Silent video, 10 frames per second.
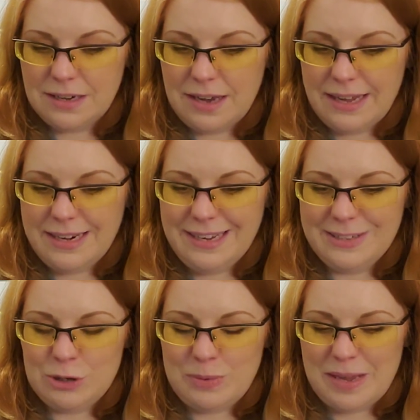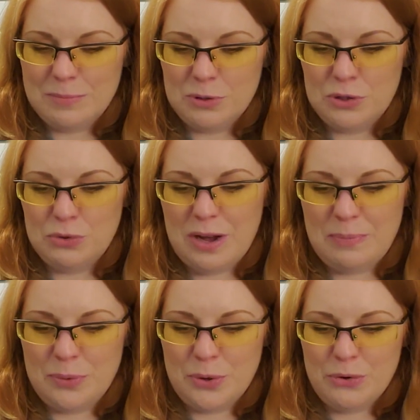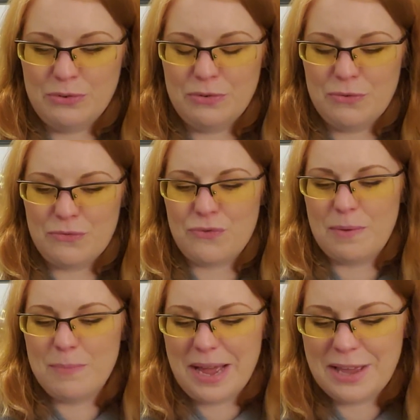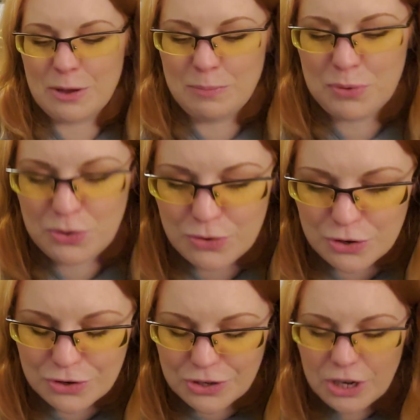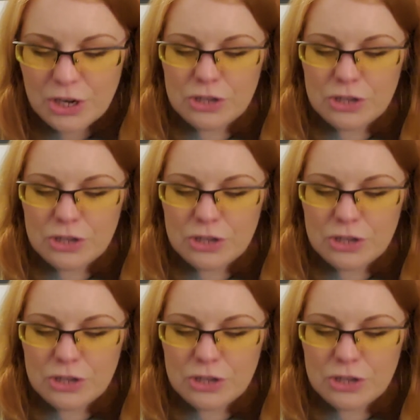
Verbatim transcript: I need to be able to upload from my computer